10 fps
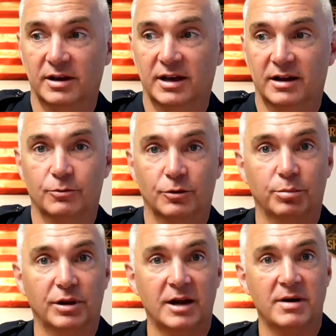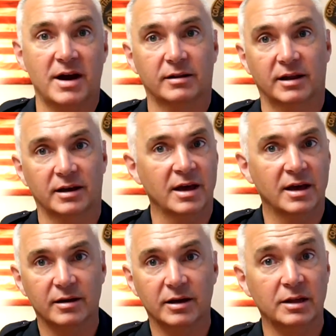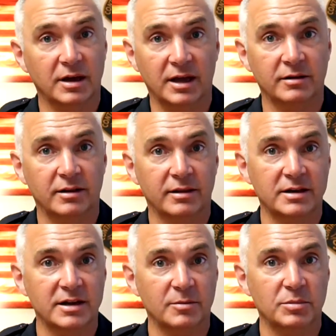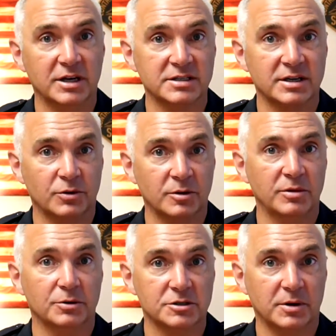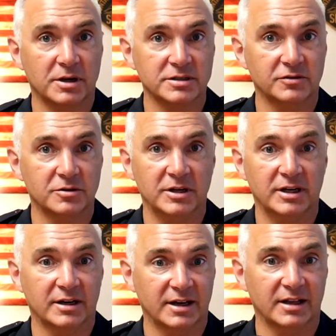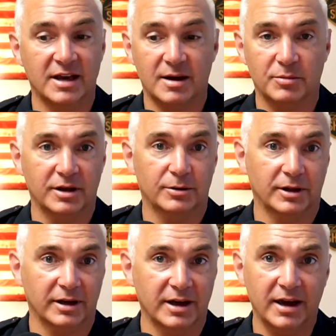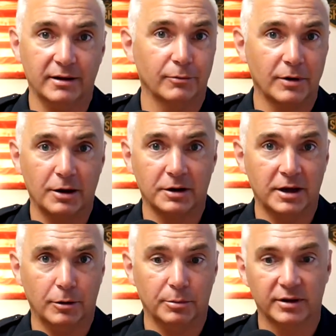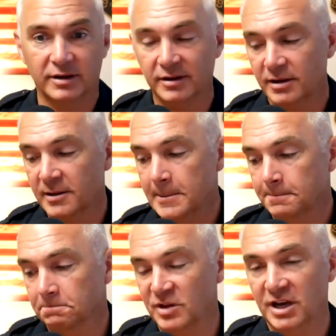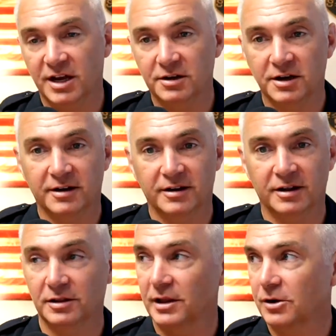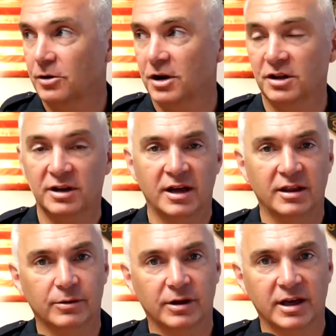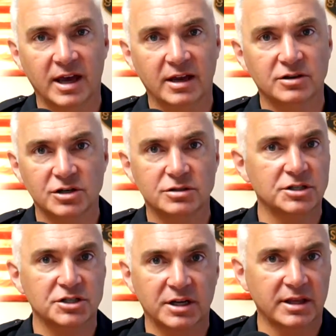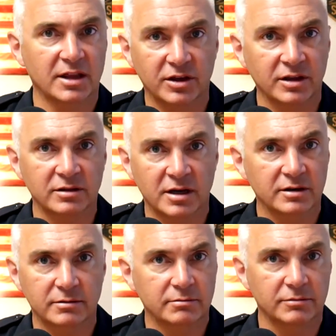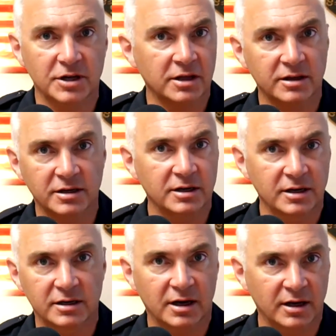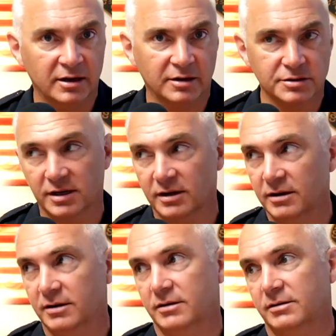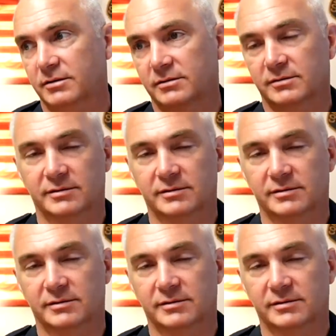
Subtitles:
and replied back like, and they did because they want to be responsive to me, and I get that, but they were like, hey, how can I help? And later on in the day, they were like, hey, did you get that thing done that you needed done? And I was like, oh.